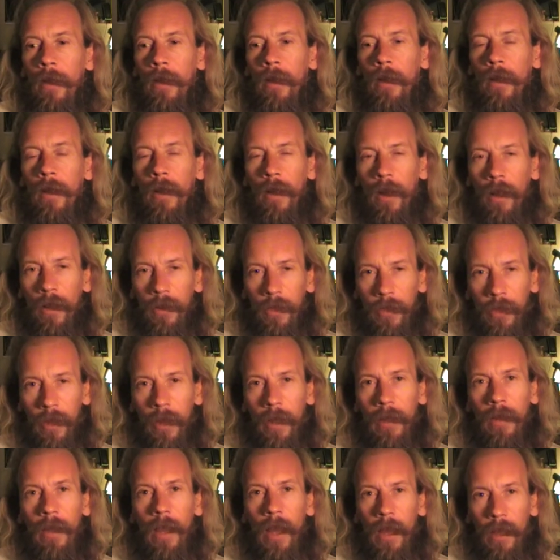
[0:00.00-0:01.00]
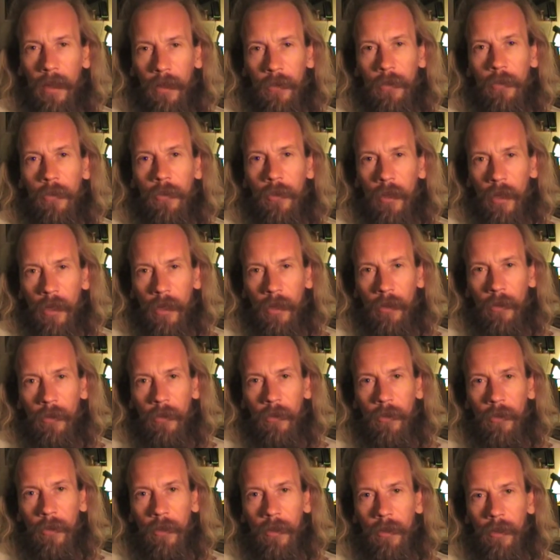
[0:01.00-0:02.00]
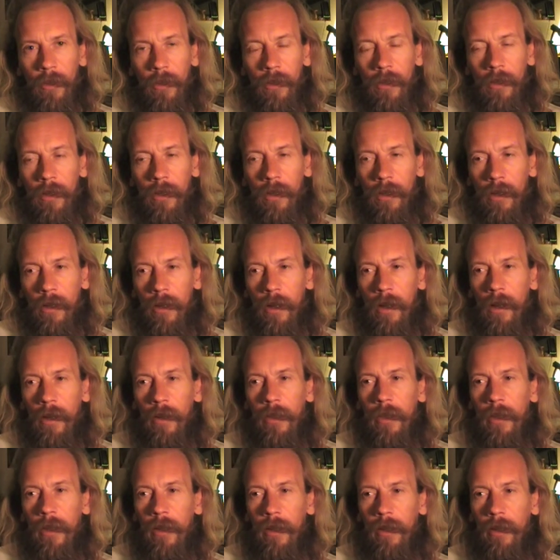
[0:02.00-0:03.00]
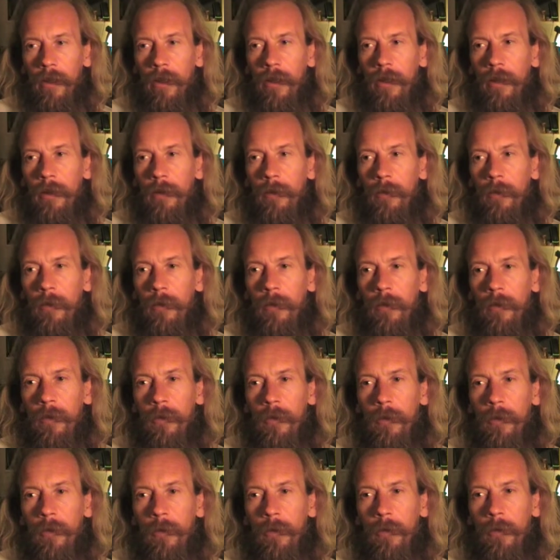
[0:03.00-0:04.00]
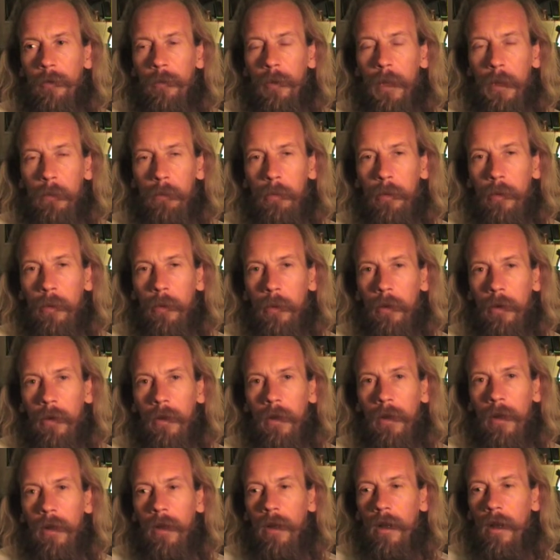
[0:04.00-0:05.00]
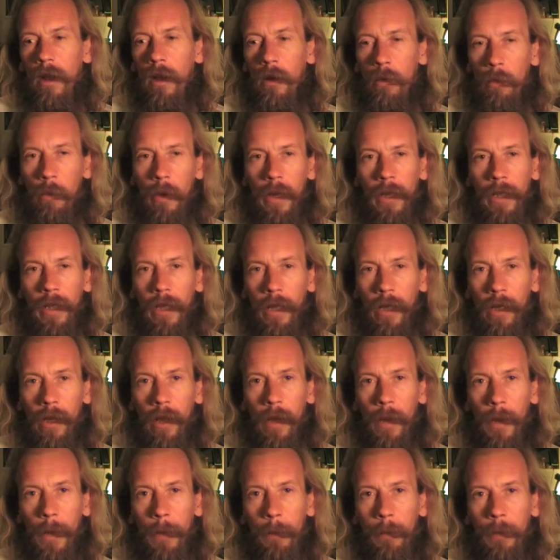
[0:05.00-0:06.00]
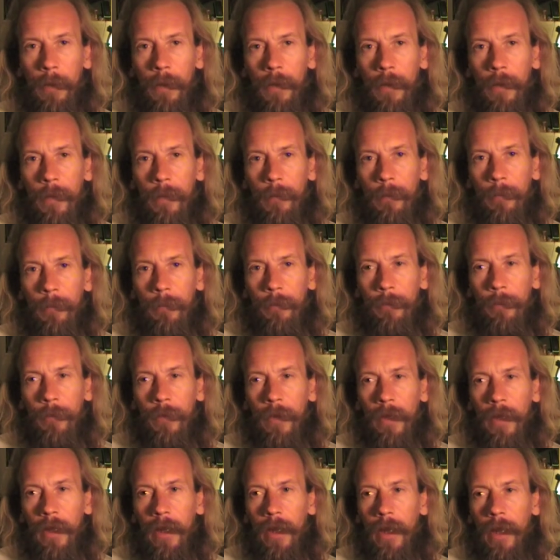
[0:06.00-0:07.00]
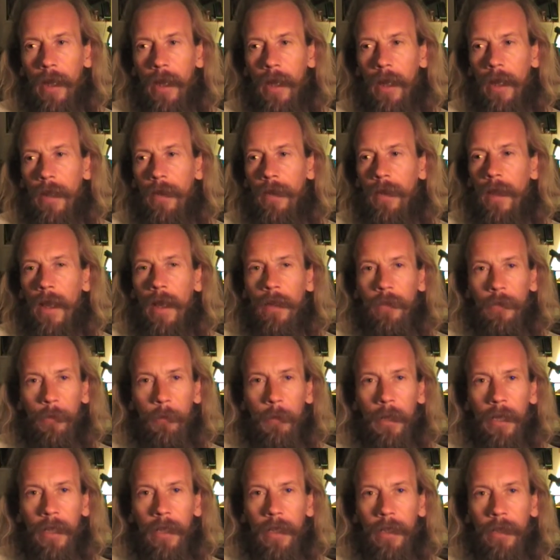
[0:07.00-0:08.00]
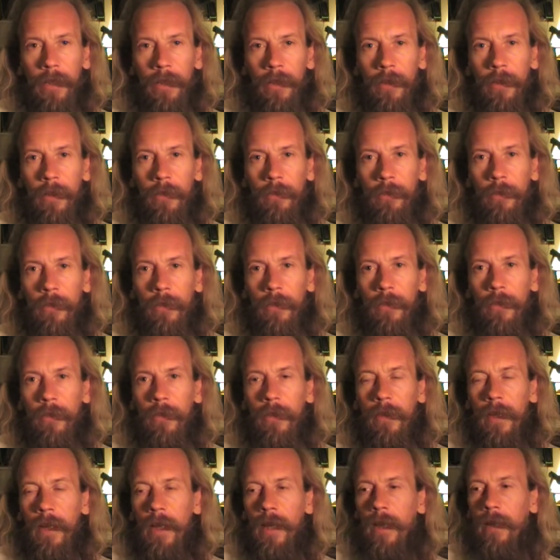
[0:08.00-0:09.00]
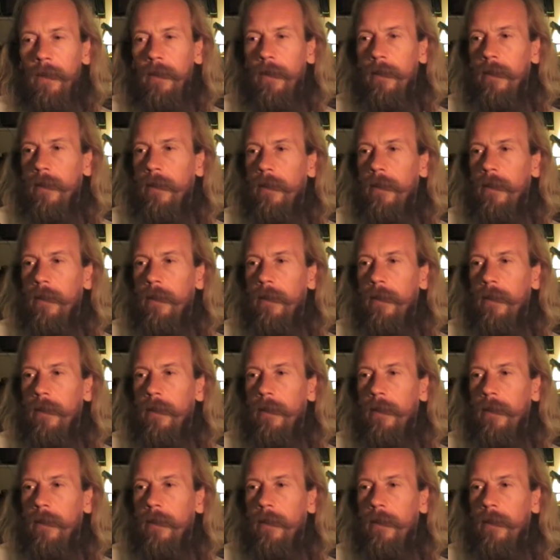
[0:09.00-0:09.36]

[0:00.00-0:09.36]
And I think that has changed. I think people are waking up, and that's making the difference. And